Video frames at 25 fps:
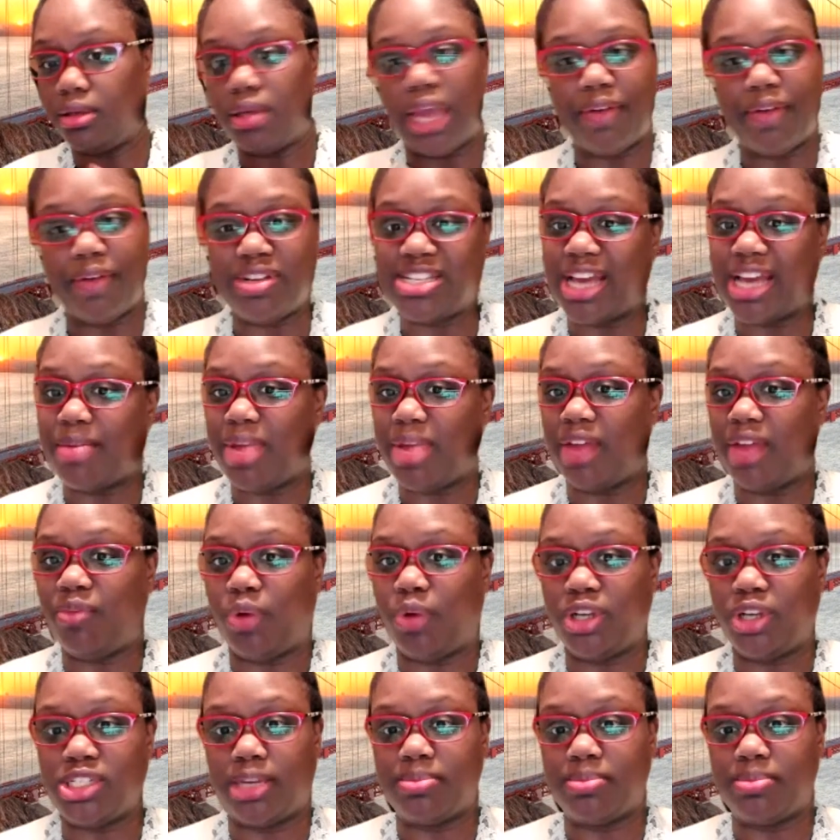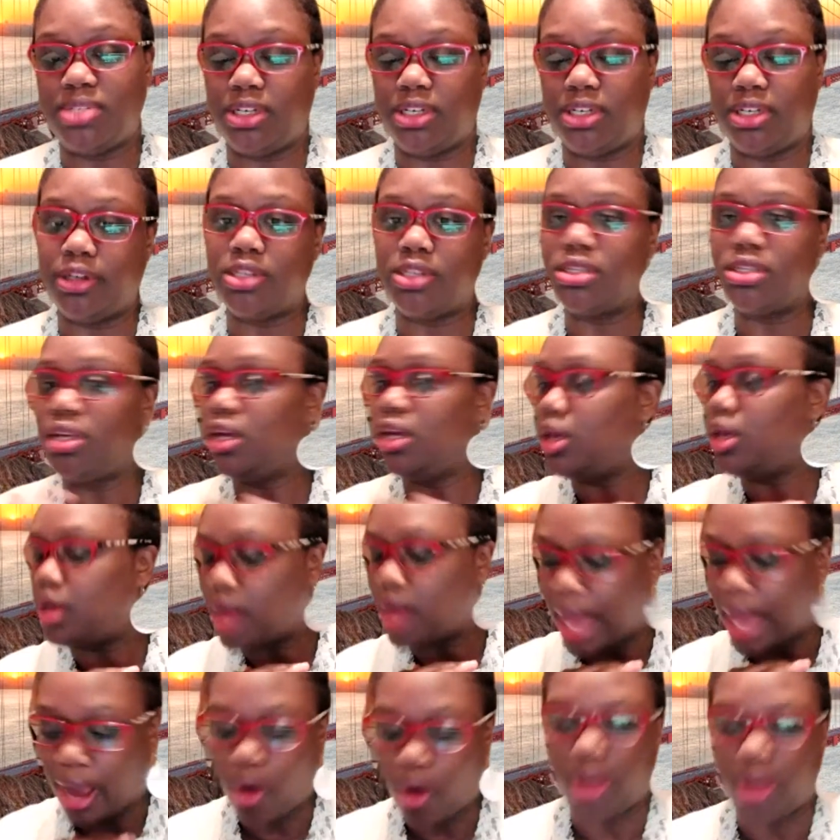every time we have workshop series,
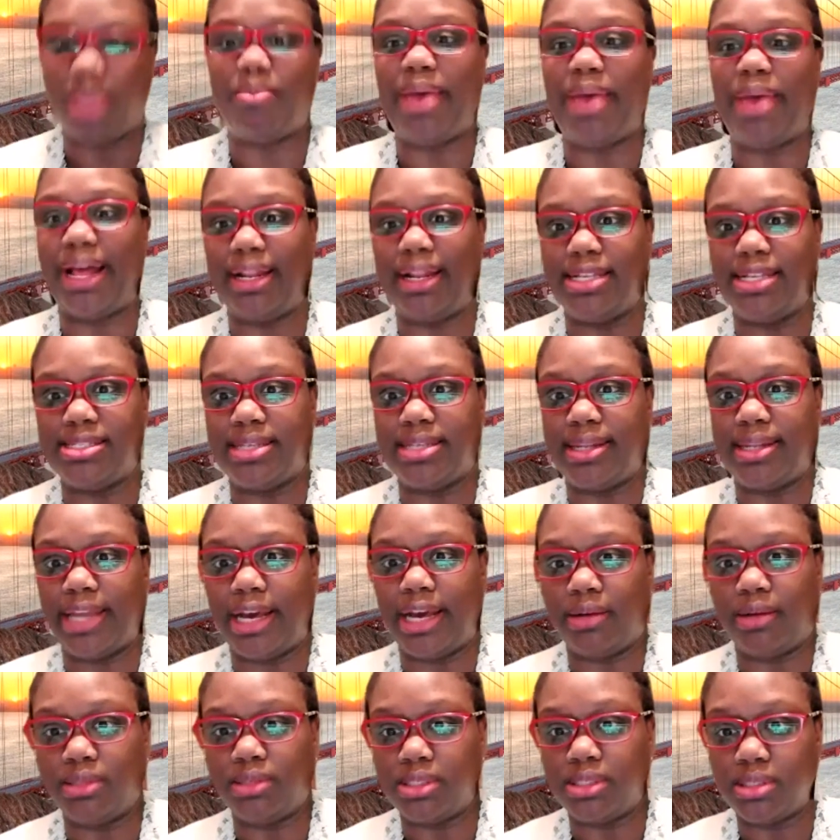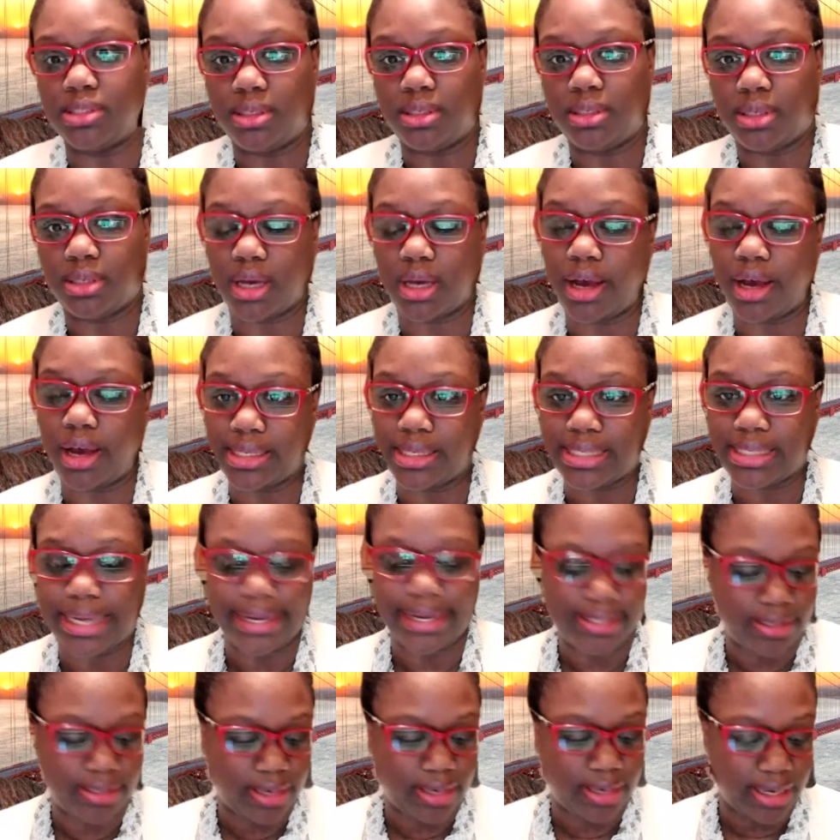I automatically send out the
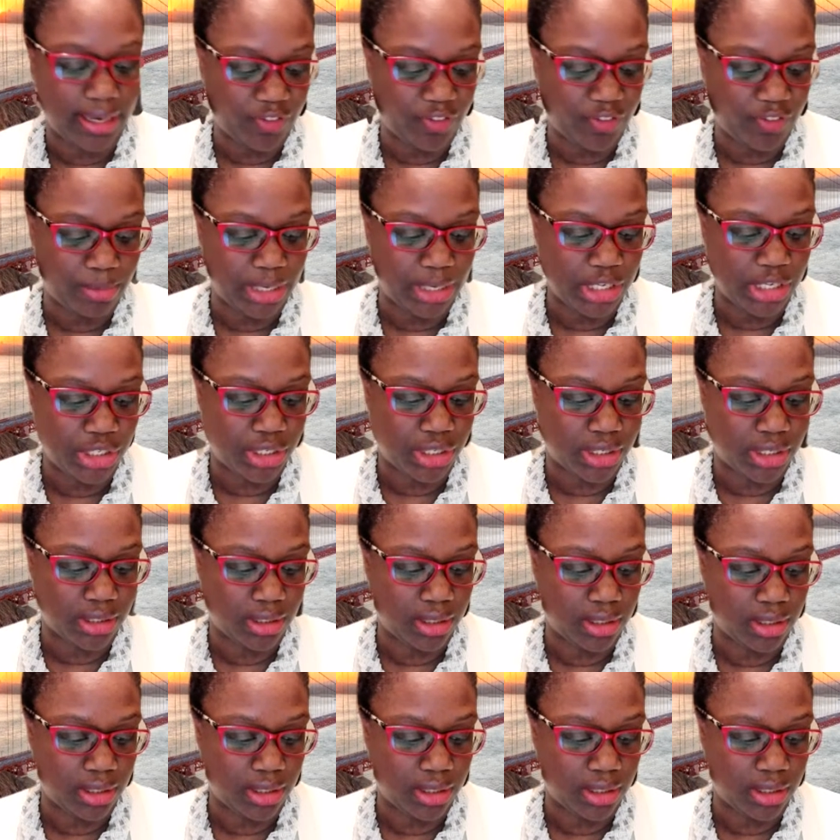contacts and the information